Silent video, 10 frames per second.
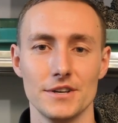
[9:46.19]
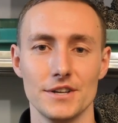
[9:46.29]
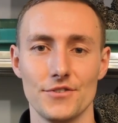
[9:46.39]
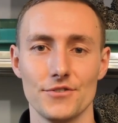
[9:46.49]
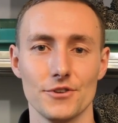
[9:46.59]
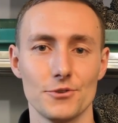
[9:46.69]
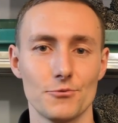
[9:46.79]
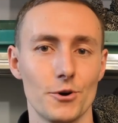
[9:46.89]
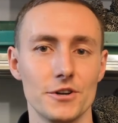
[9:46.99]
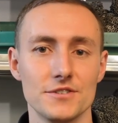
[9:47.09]
It's not
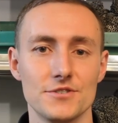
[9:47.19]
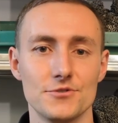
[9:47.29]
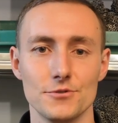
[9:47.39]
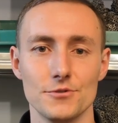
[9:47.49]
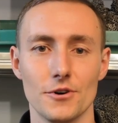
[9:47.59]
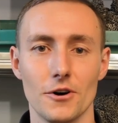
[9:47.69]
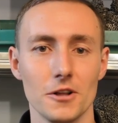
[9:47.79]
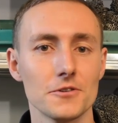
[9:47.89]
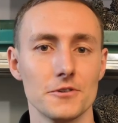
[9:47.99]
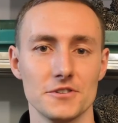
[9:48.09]
worth to
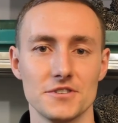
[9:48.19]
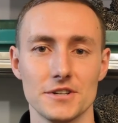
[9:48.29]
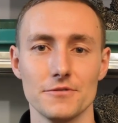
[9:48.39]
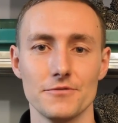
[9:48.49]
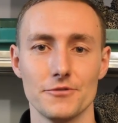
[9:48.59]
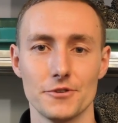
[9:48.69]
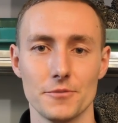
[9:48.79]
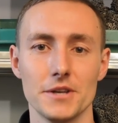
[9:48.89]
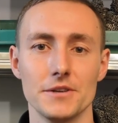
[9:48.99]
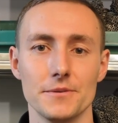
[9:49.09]
alter yourself for
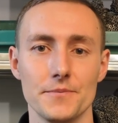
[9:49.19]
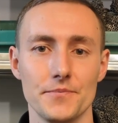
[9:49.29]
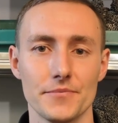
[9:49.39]
the money.